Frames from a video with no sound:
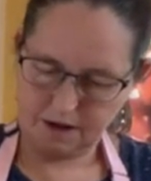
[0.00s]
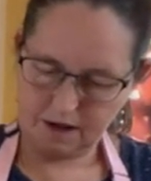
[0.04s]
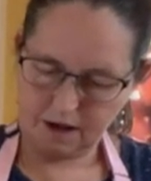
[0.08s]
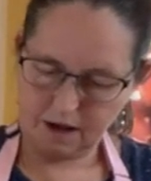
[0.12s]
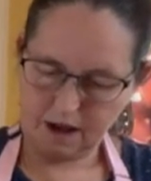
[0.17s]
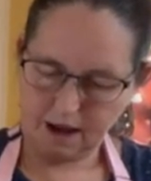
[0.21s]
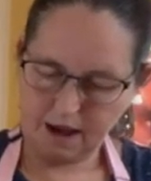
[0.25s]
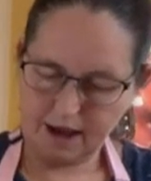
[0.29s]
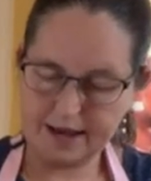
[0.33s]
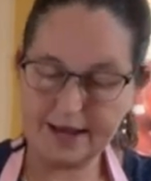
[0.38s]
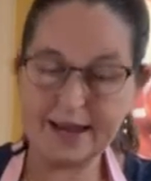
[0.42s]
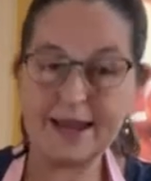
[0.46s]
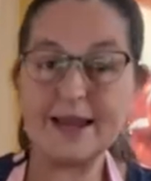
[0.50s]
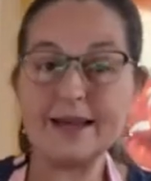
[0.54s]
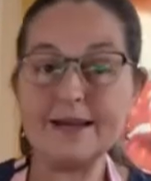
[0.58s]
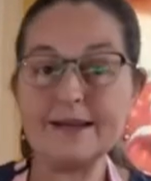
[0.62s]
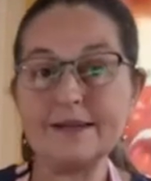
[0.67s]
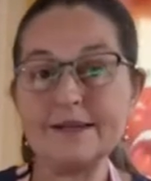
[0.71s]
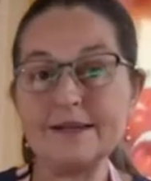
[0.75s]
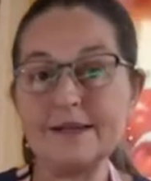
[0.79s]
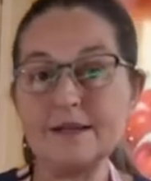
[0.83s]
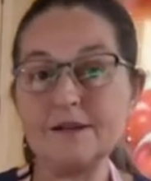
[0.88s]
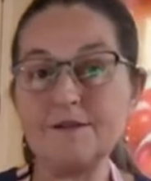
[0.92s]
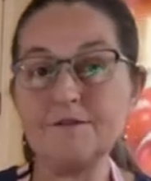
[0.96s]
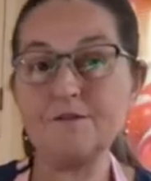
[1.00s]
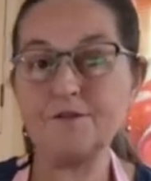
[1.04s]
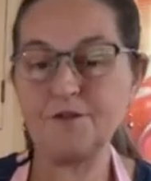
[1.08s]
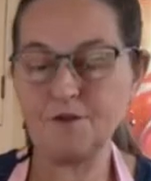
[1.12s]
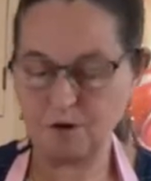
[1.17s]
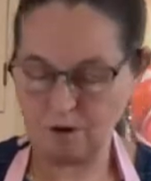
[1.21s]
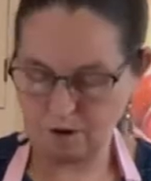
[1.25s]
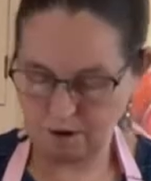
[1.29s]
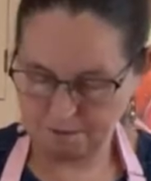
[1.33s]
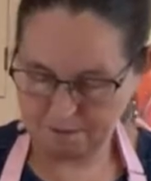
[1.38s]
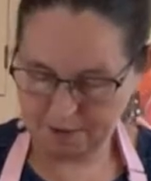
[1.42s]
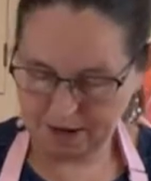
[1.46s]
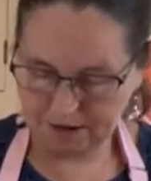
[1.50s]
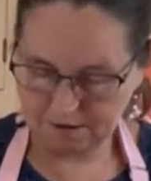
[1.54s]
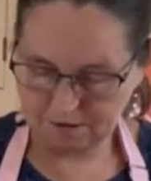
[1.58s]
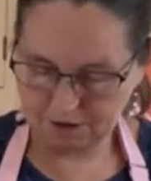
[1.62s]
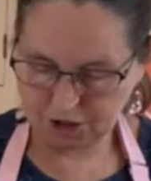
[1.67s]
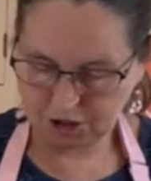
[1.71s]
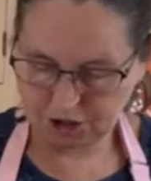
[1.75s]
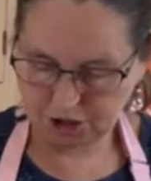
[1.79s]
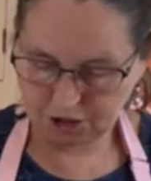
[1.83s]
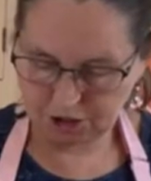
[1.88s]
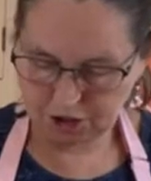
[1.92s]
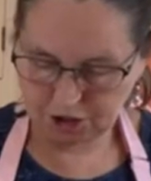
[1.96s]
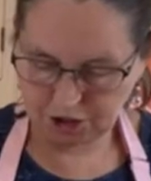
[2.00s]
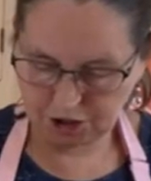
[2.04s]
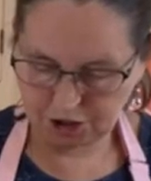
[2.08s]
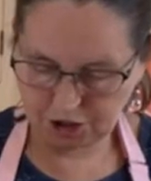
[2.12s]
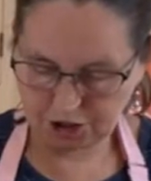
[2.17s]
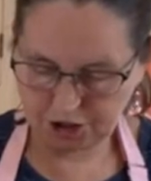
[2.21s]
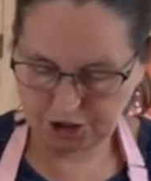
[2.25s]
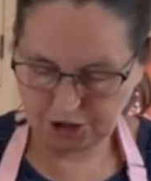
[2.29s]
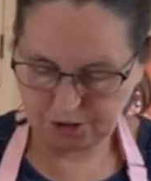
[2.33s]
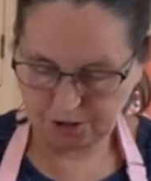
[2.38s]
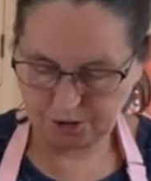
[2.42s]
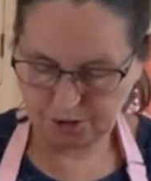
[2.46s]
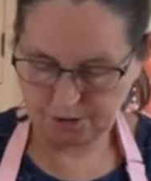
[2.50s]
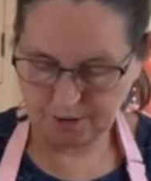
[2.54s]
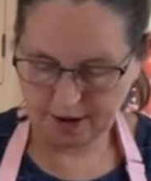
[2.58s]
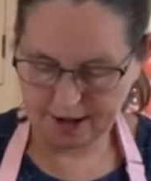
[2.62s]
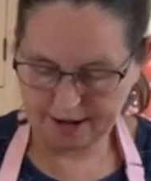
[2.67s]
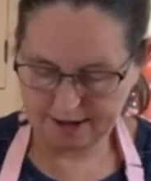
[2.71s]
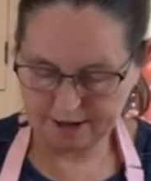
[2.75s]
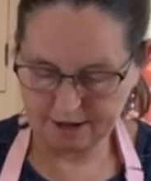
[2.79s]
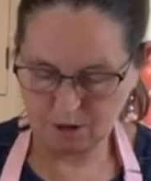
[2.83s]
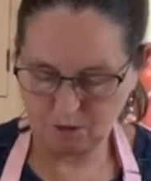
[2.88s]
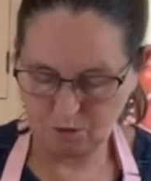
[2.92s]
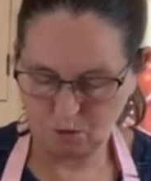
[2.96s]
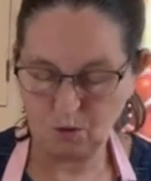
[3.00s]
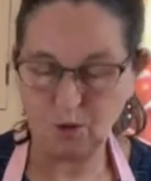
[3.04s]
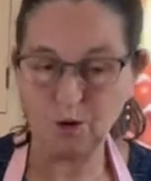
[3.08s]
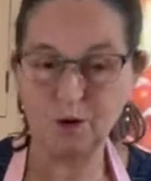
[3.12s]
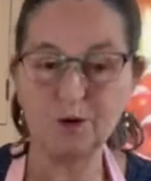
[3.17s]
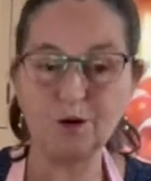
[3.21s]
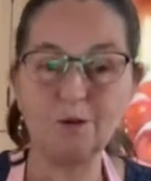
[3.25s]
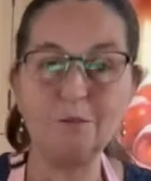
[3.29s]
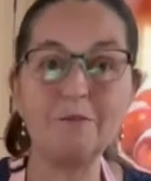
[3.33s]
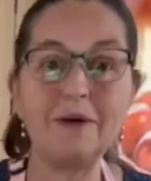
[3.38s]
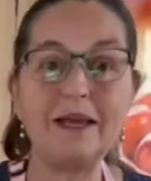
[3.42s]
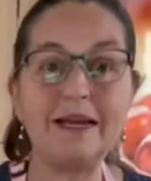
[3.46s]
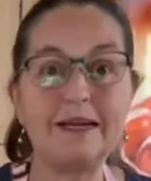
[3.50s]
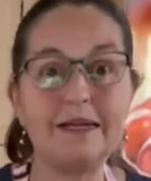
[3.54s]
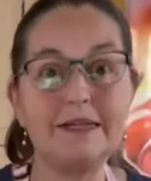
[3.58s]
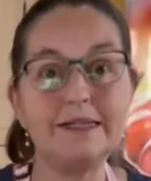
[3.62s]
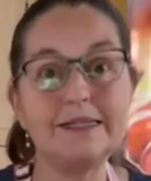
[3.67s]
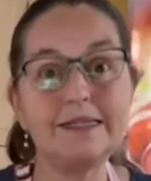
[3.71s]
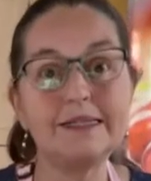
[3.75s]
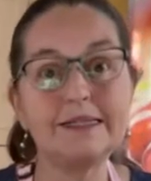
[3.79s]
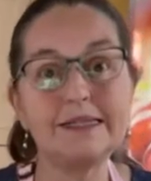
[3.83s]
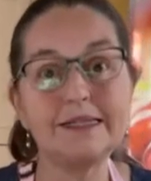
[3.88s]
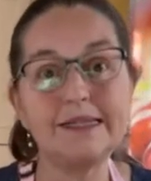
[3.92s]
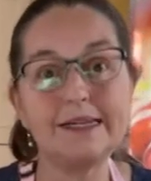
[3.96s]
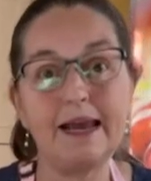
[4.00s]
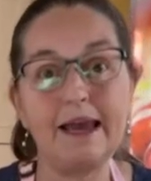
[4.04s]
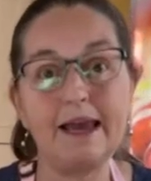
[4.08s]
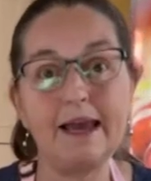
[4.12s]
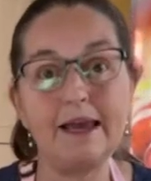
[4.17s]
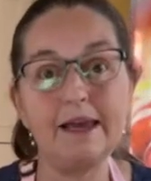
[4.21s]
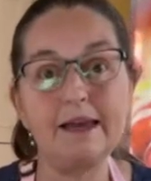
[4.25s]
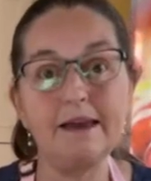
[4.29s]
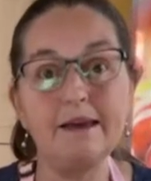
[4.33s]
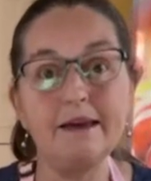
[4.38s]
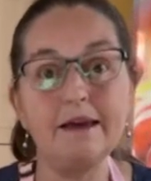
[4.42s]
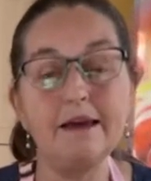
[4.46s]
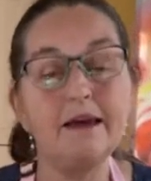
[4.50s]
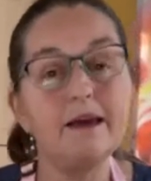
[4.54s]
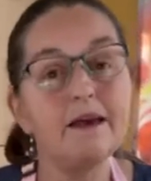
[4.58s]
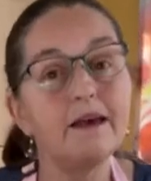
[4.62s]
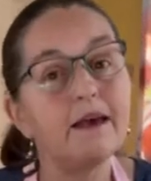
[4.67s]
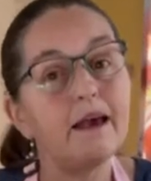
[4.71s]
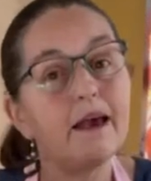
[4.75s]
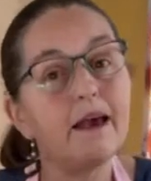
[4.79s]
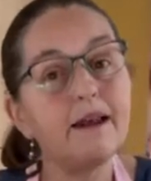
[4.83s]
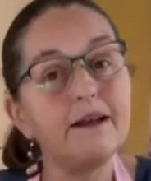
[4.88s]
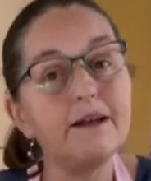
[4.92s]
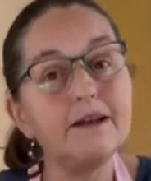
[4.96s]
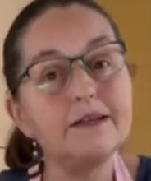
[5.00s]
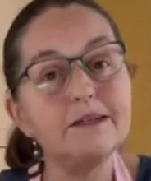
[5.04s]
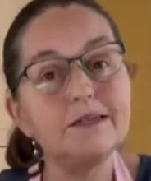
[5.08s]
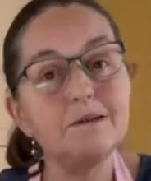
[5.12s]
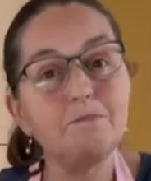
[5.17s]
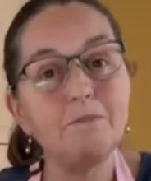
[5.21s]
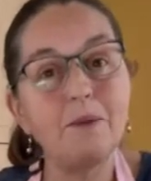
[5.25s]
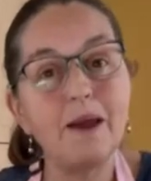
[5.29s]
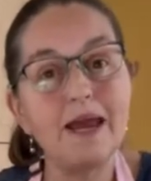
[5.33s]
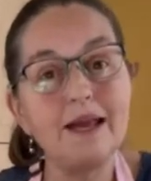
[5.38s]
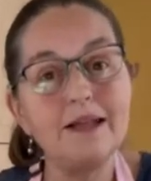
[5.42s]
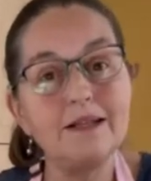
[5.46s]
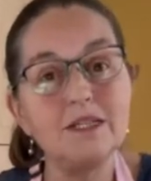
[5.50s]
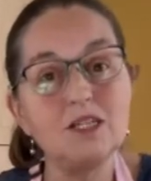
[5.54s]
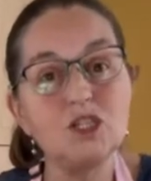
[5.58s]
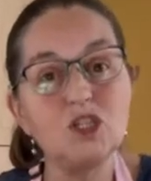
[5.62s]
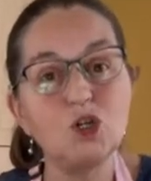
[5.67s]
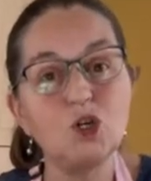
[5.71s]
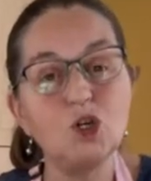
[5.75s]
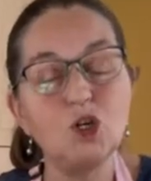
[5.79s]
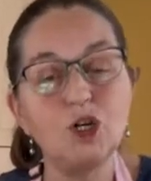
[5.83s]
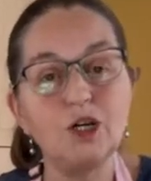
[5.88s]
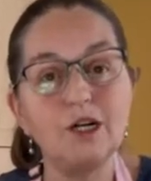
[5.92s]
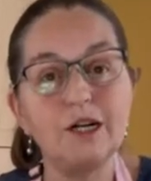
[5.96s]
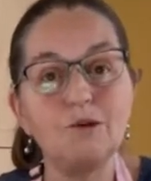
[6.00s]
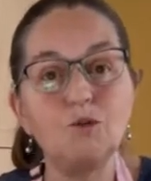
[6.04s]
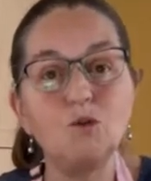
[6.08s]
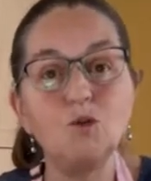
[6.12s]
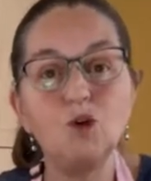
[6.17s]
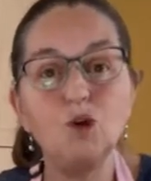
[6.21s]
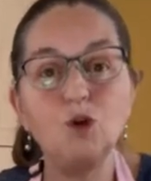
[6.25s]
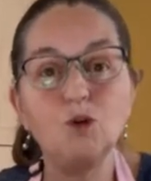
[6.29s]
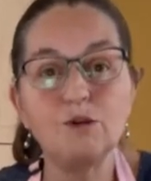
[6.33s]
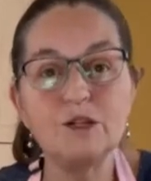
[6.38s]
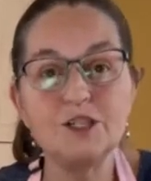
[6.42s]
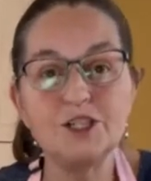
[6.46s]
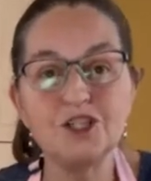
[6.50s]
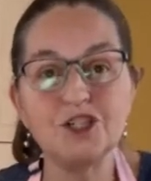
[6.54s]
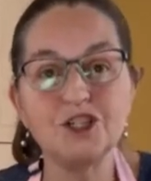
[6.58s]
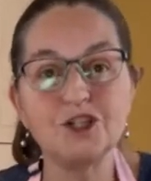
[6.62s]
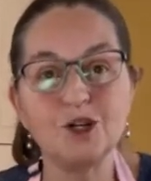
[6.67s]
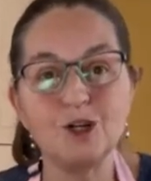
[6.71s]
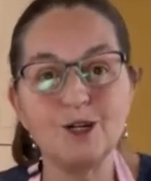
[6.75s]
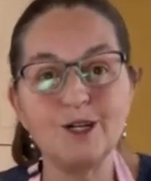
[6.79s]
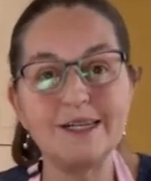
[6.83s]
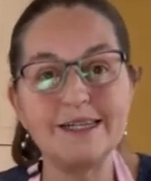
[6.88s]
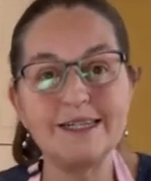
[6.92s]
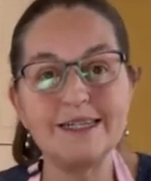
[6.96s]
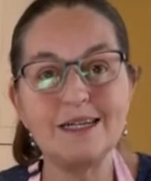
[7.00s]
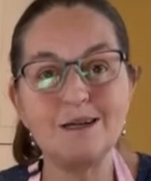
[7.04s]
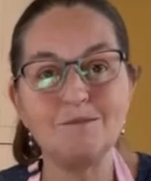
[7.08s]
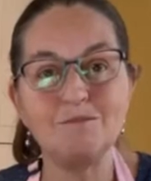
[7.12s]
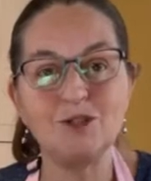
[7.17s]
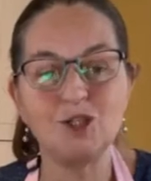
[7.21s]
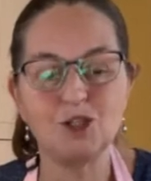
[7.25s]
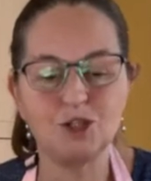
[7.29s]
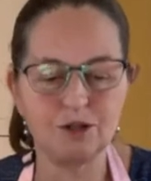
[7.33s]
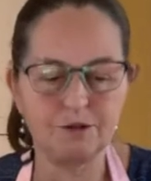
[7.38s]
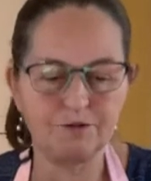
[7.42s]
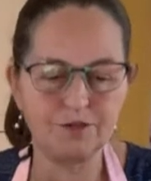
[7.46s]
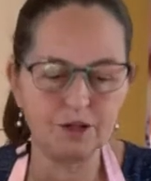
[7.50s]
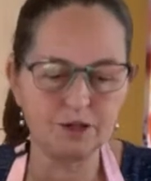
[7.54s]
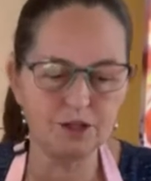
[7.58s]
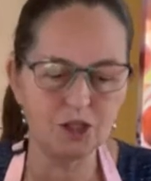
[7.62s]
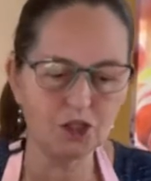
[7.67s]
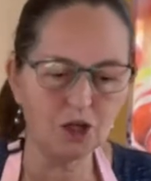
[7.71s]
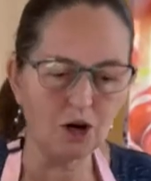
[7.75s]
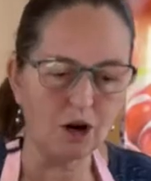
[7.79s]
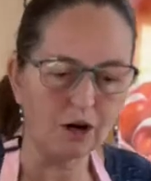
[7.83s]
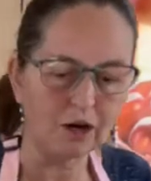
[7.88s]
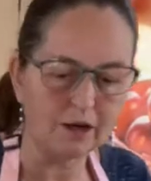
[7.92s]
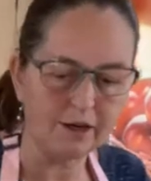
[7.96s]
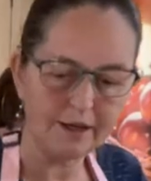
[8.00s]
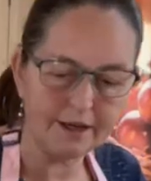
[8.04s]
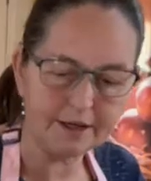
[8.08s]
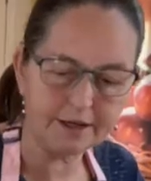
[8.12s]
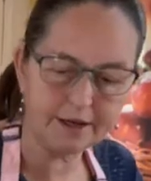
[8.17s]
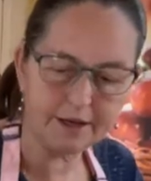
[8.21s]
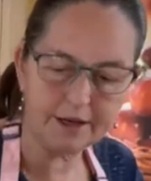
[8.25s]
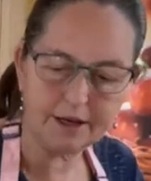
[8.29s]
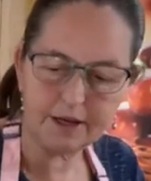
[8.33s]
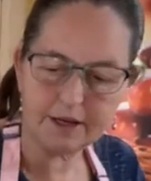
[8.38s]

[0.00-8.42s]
I heated it for about 2¼ minutes today, and it depends on your starting temperature of your chocolate.